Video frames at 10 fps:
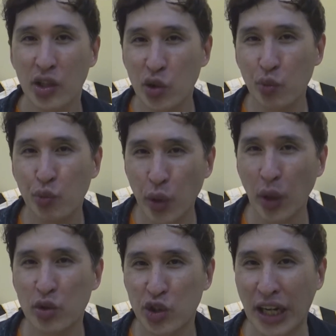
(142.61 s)
You
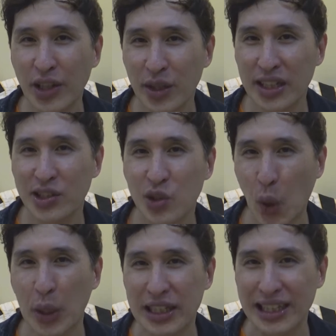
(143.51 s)
will generally
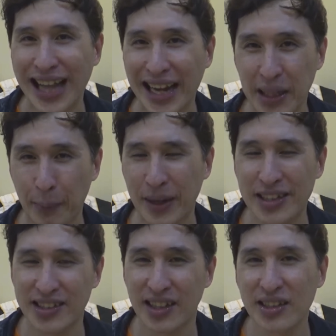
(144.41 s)
not like a
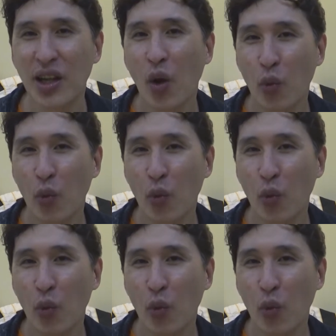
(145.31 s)
person